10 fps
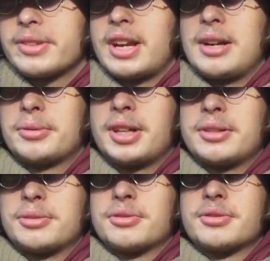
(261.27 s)
I would try
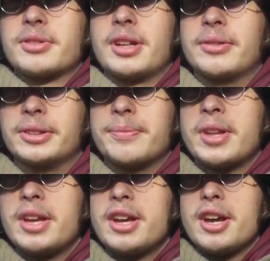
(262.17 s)
to just love it.
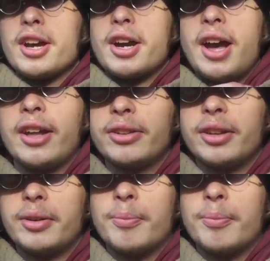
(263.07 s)
And